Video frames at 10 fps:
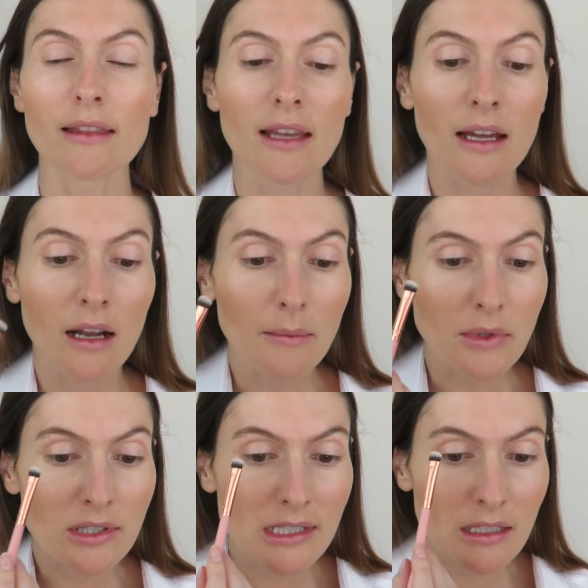And then I'm
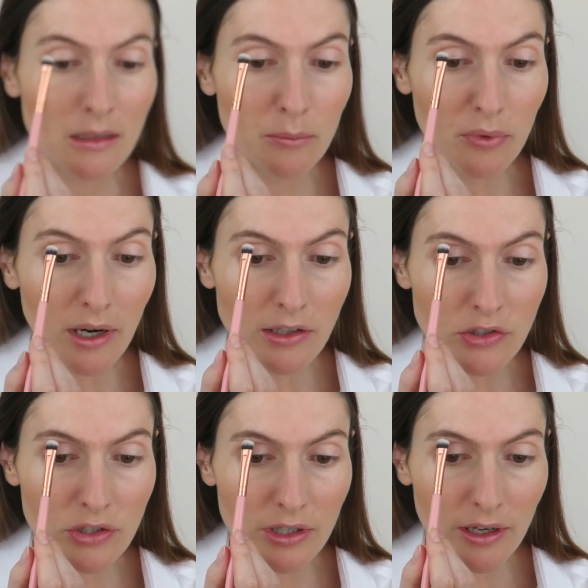using the
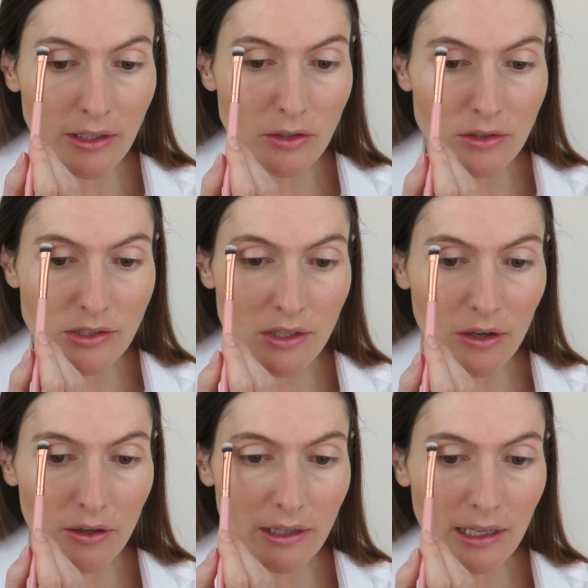brush that I used
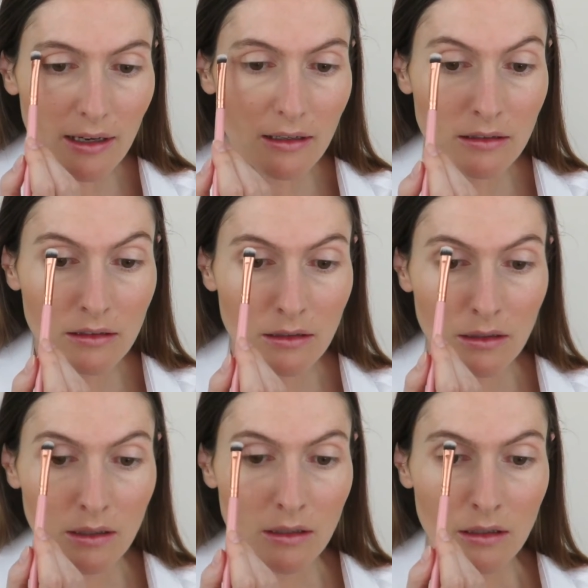earlier
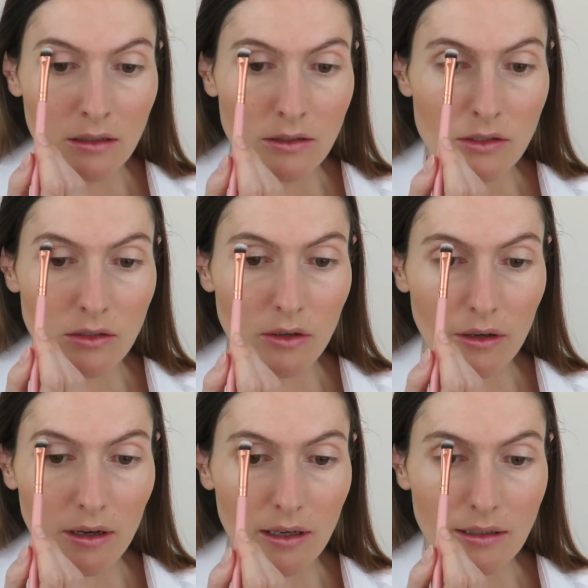to
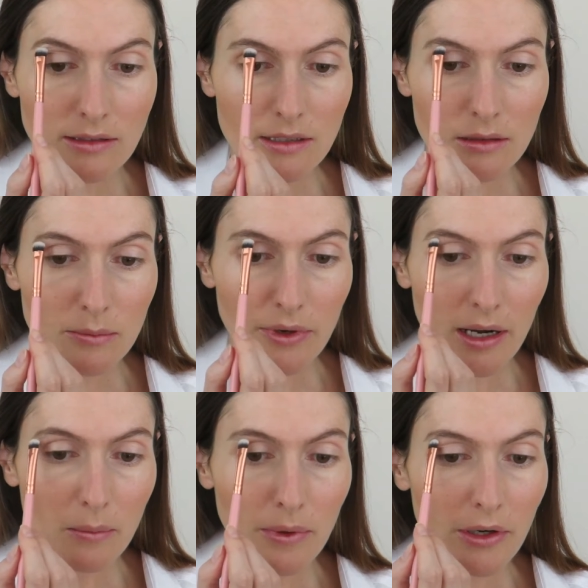go under the
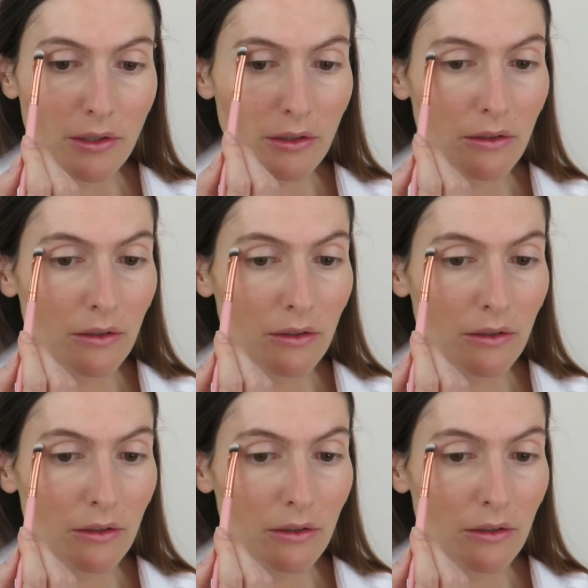brow bone.